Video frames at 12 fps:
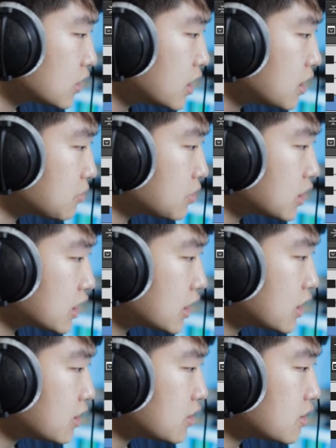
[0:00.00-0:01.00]
Yeah, I want to
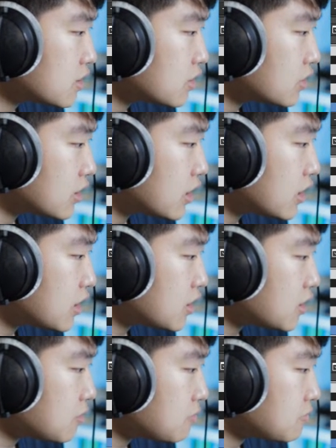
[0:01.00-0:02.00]
cut this note in
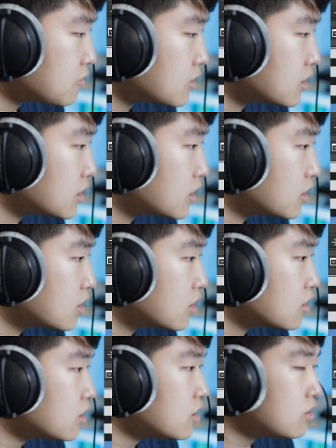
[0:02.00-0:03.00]
half.
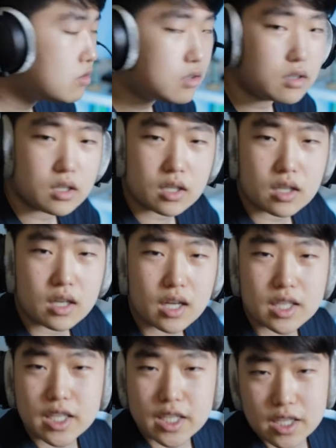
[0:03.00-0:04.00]
Oh,
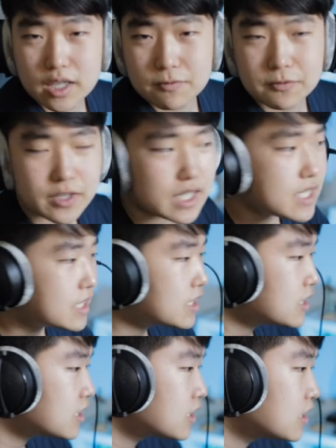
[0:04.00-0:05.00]
I need to unfreeze it.
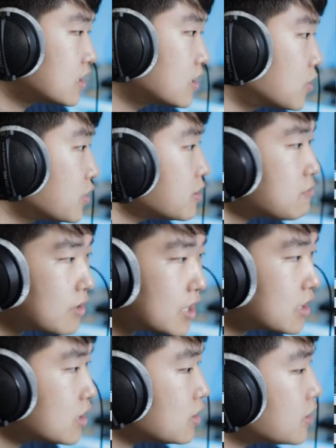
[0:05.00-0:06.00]
Okay,
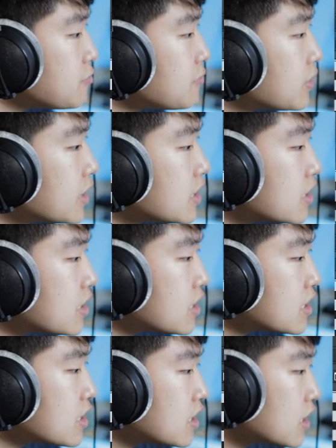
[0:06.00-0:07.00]
fine, I'll unfreeze
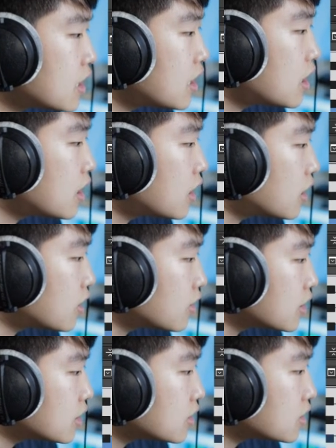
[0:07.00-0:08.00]
it. All
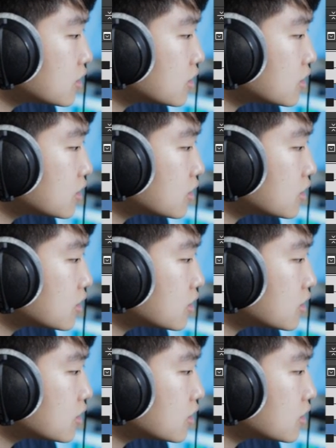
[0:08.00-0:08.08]
right.